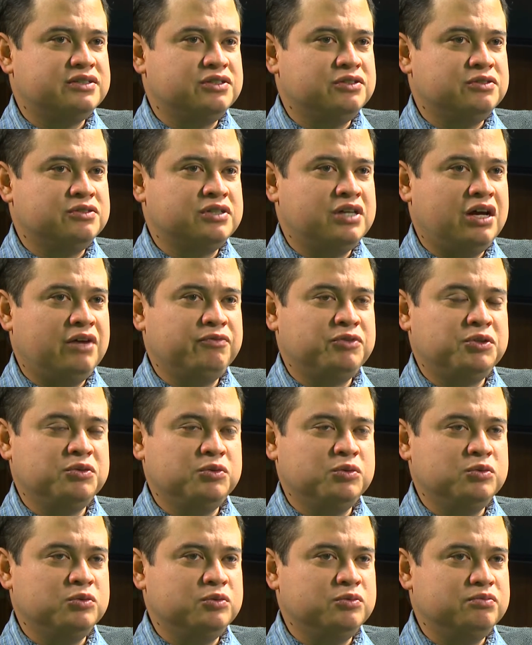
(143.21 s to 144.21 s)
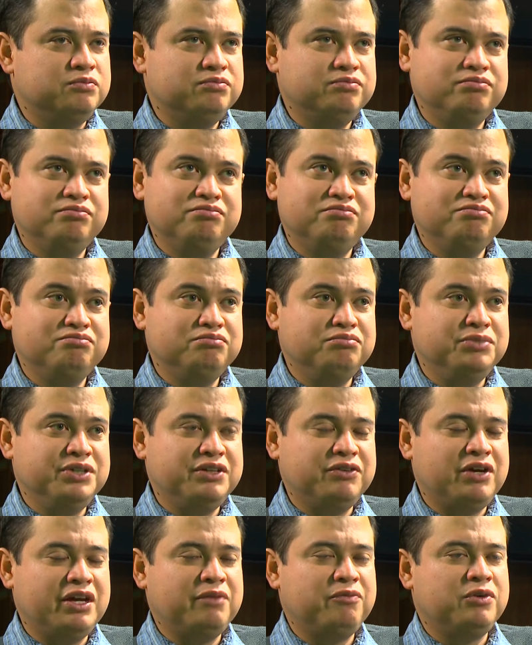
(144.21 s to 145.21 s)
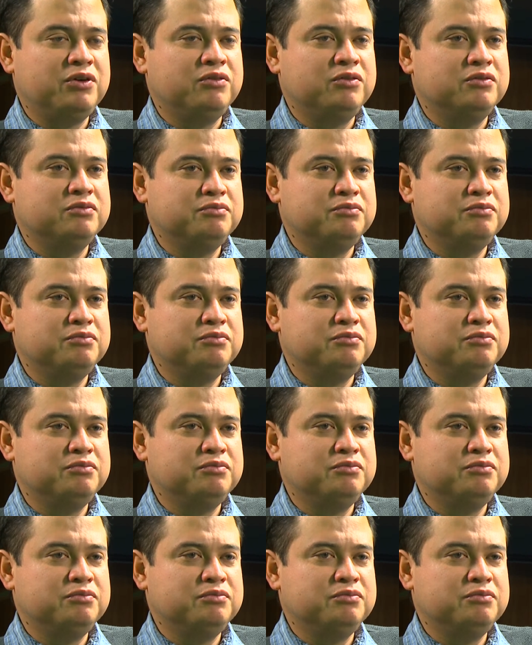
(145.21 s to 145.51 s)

You just have to be able